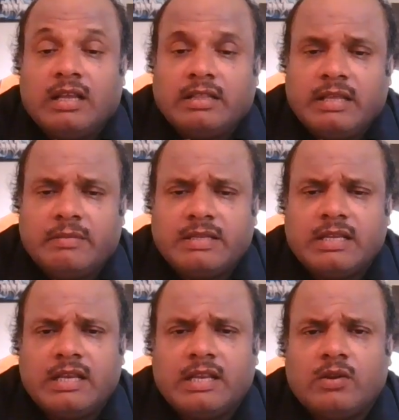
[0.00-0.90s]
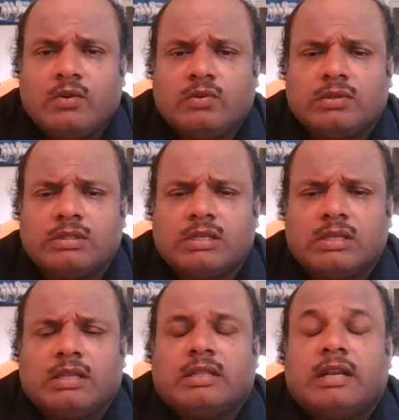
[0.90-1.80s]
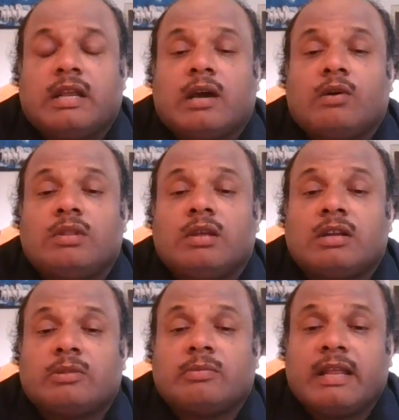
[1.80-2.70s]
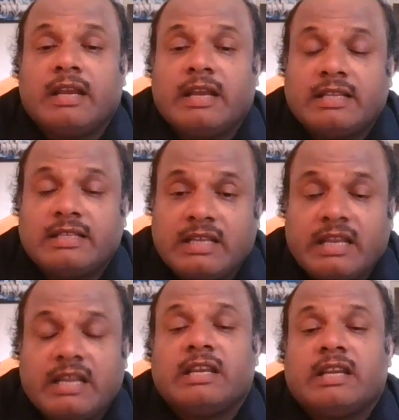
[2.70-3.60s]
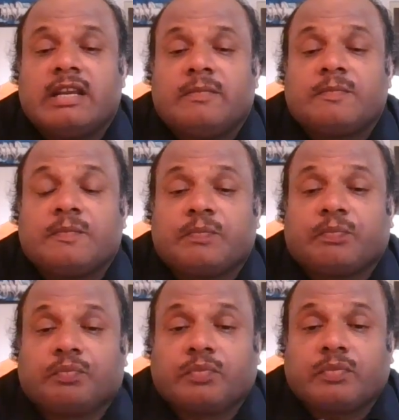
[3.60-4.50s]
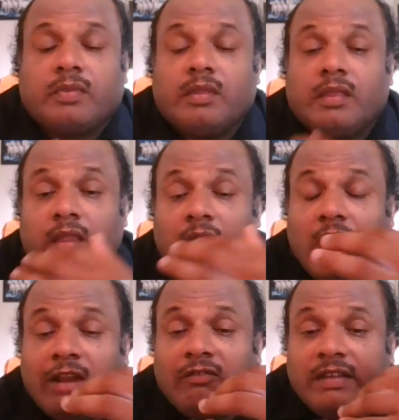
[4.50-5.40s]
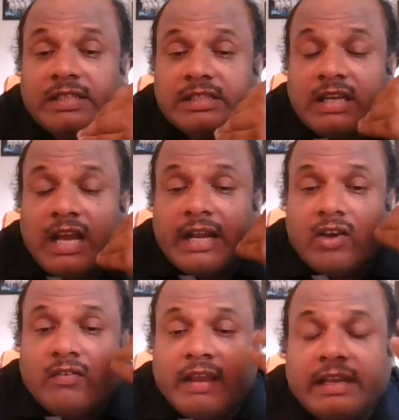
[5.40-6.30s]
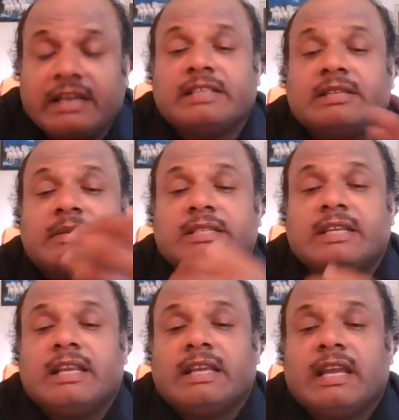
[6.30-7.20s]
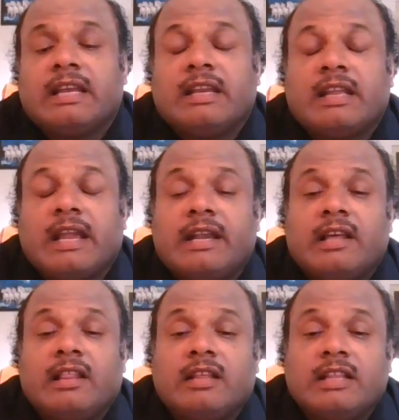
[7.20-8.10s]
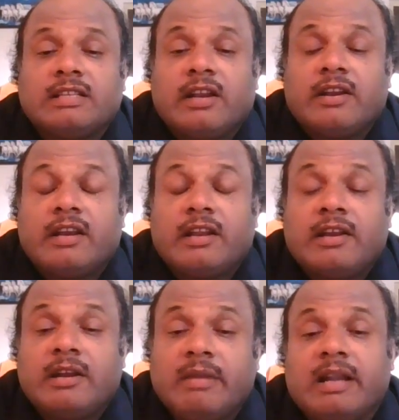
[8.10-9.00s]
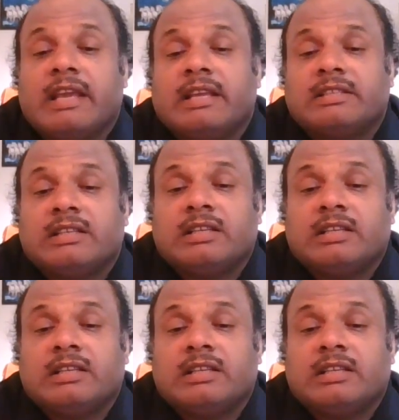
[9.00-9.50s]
they basically knows that how the earth planet has created, and which kind of energy basically can handle this 100 buildings.